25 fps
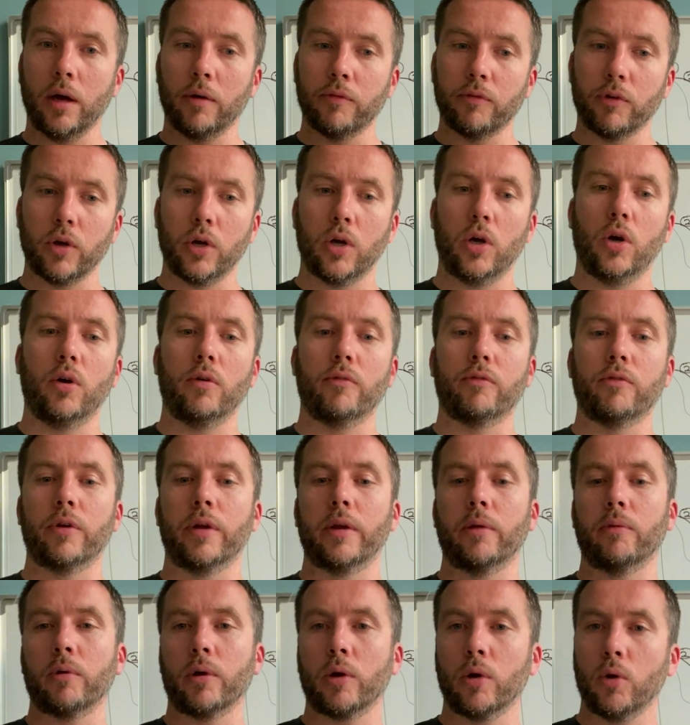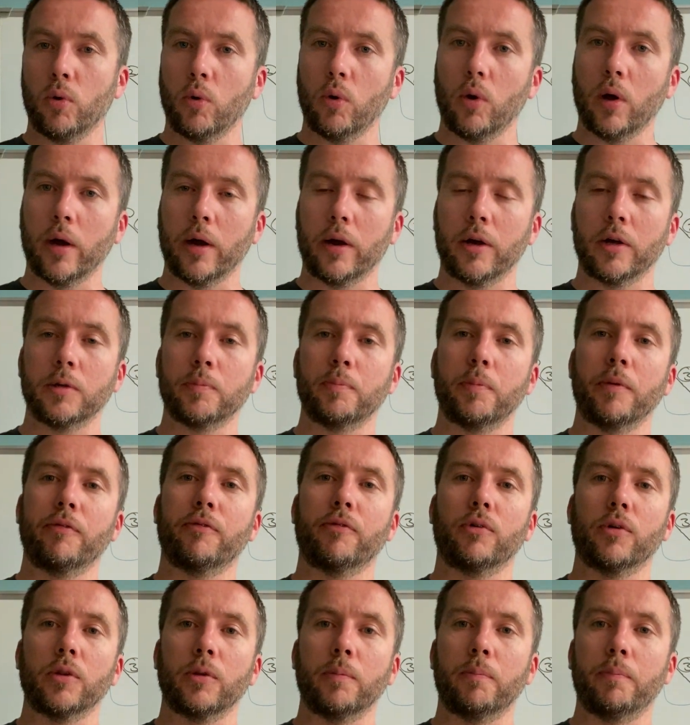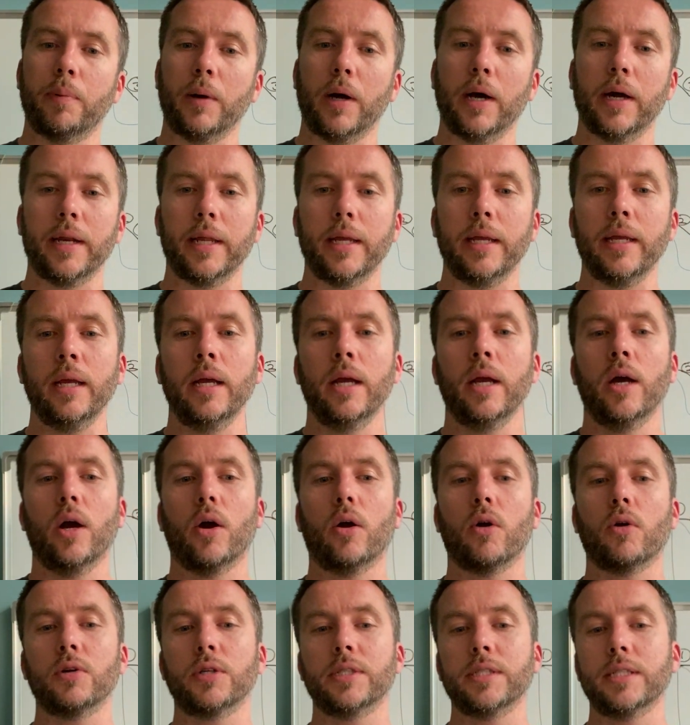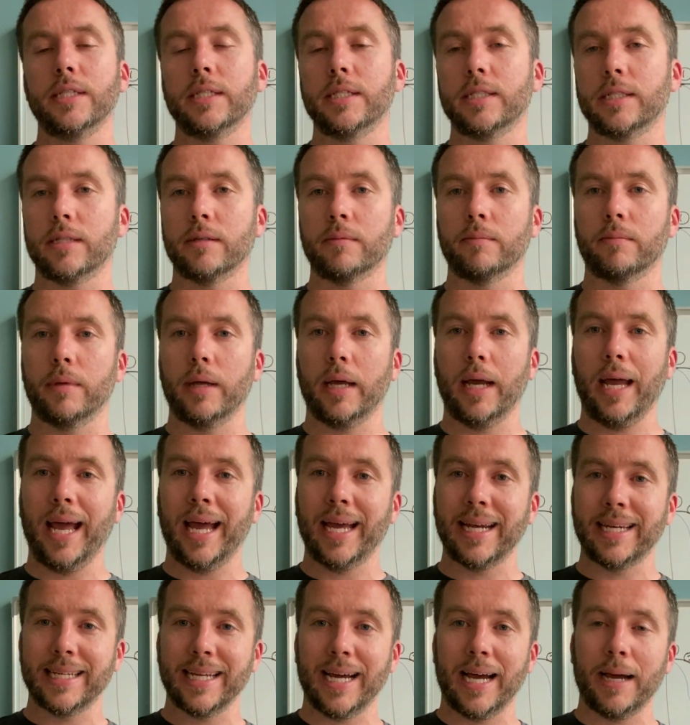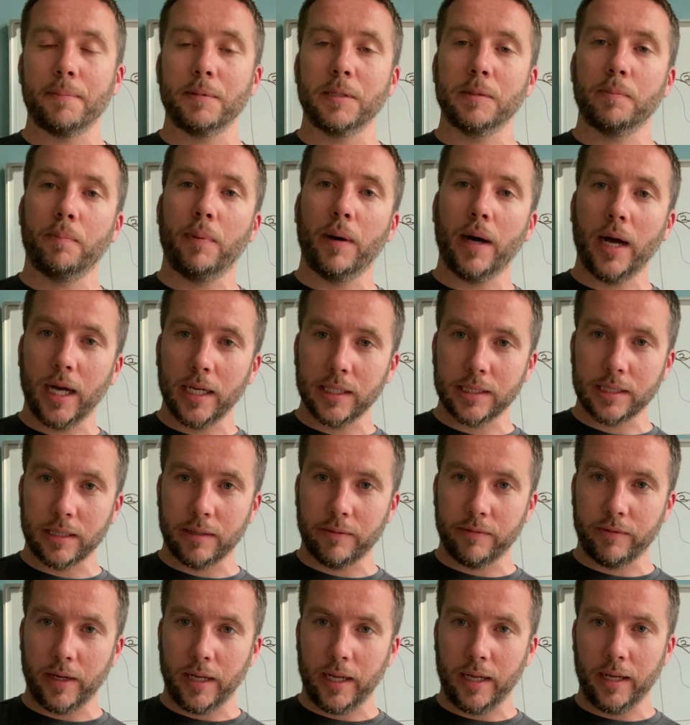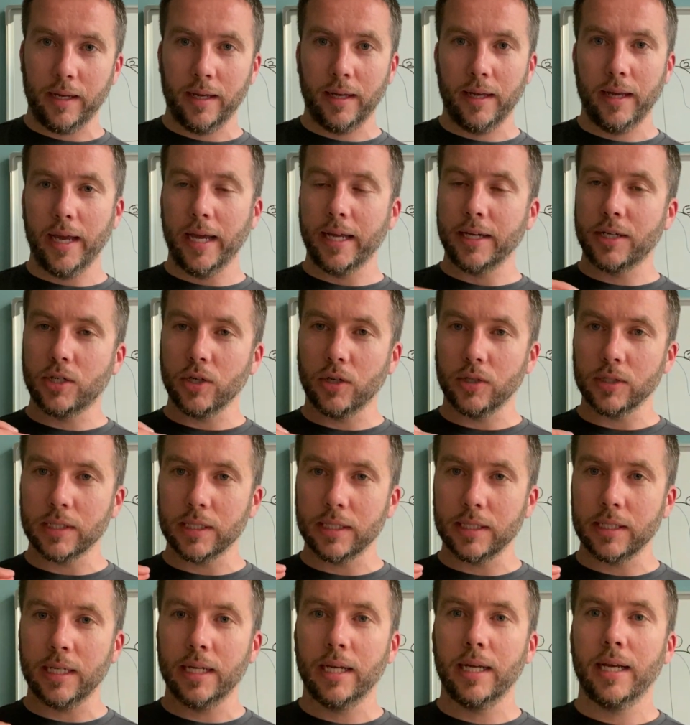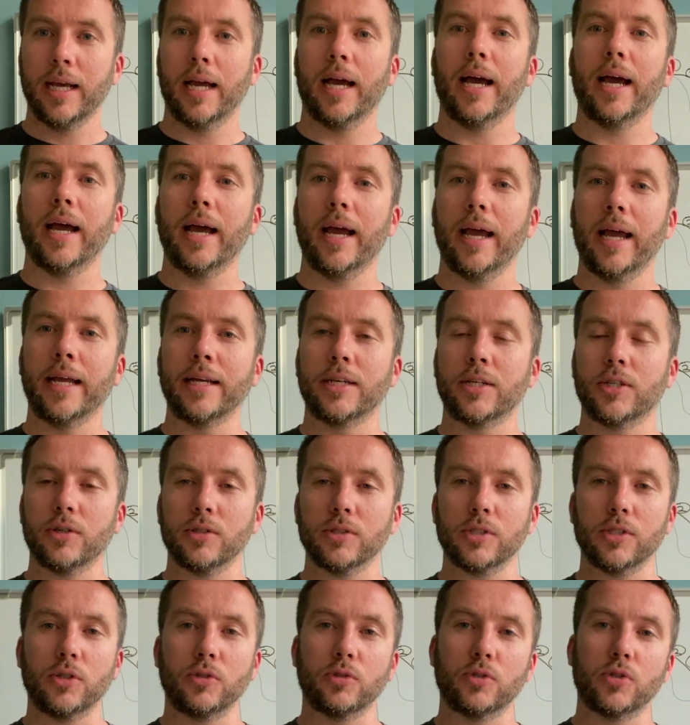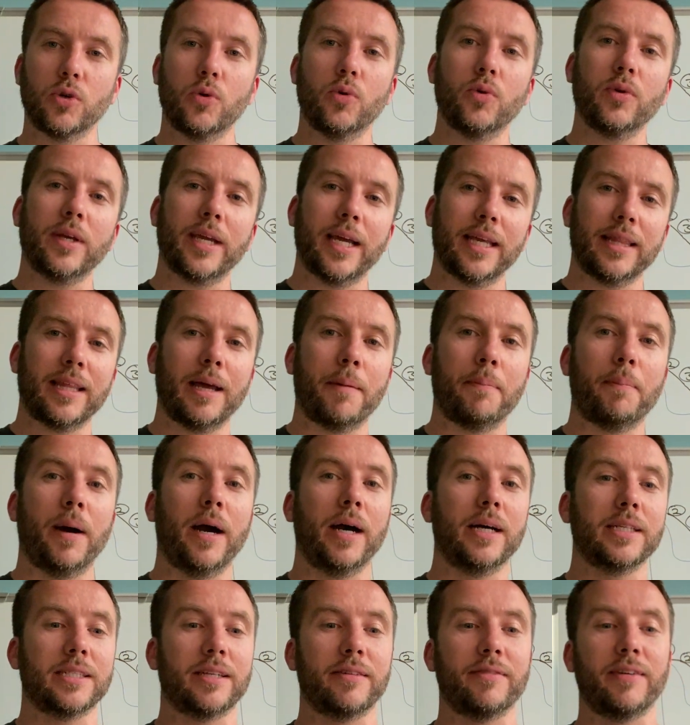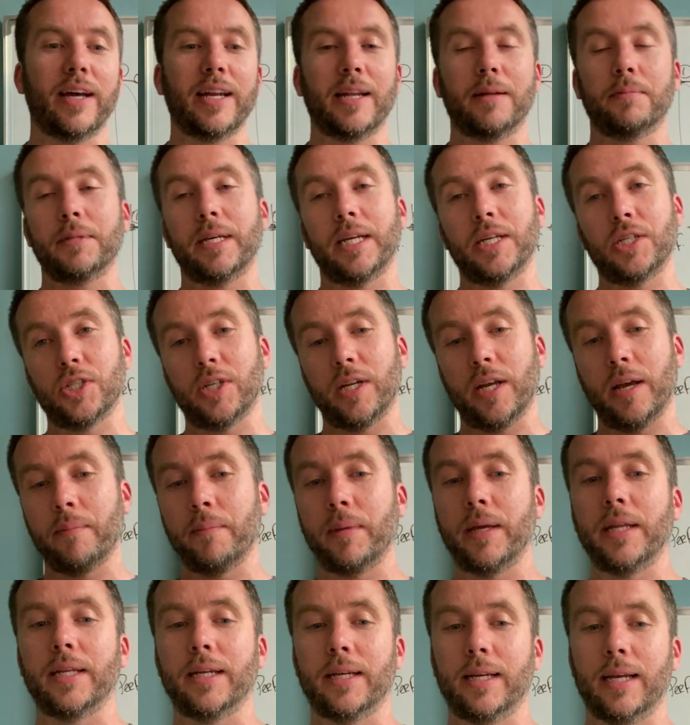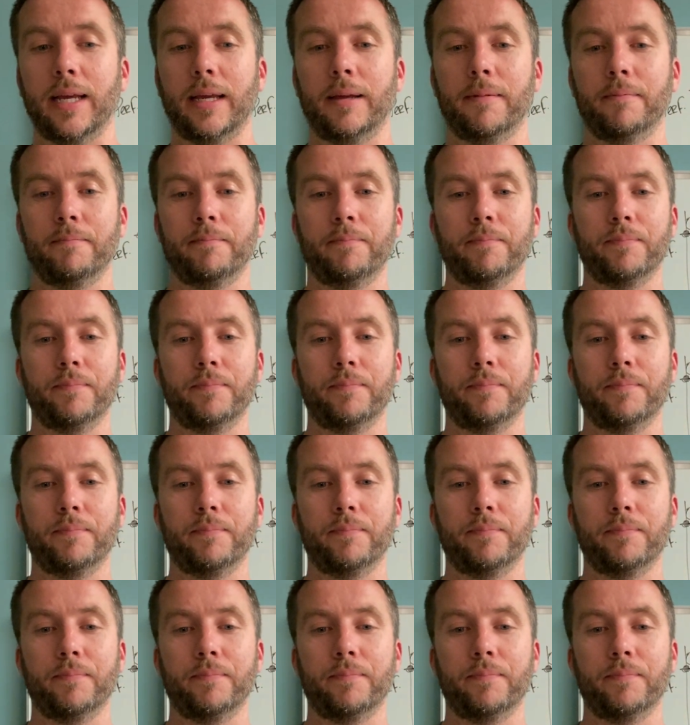of recovery required before the body or system adapts positively. You don't get that positive adaptation immediately.